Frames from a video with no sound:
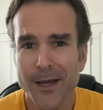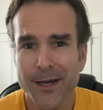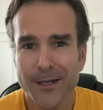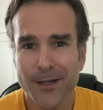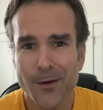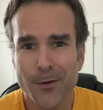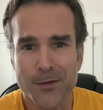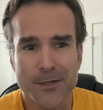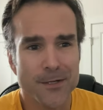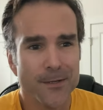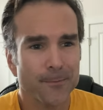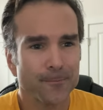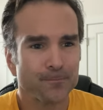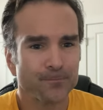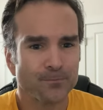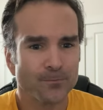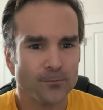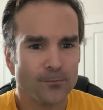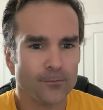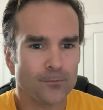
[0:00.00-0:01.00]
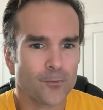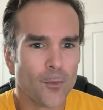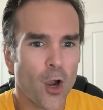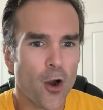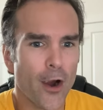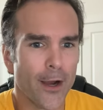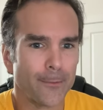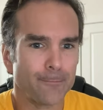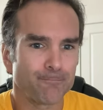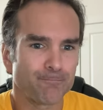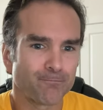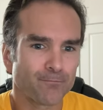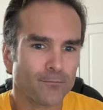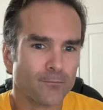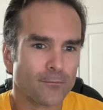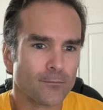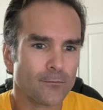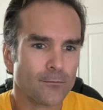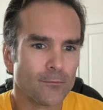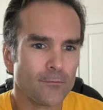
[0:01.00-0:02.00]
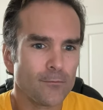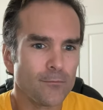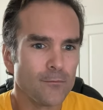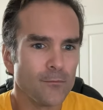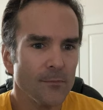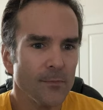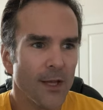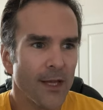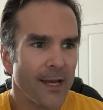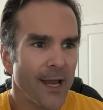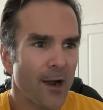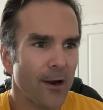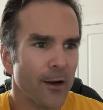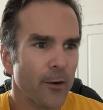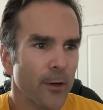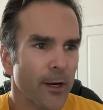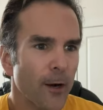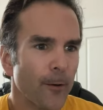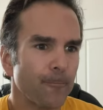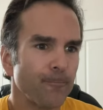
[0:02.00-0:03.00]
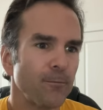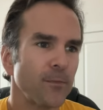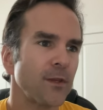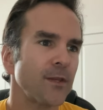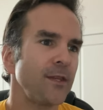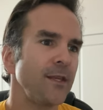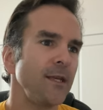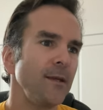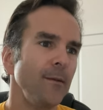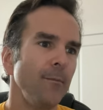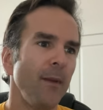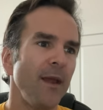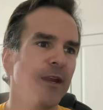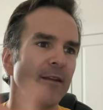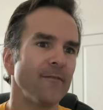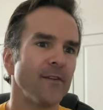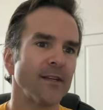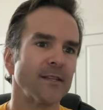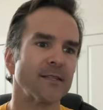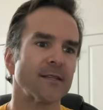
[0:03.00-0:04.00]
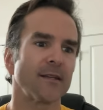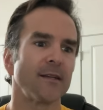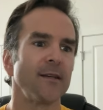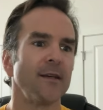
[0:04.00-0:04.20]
and Lois. All right. And now here we go. The main event.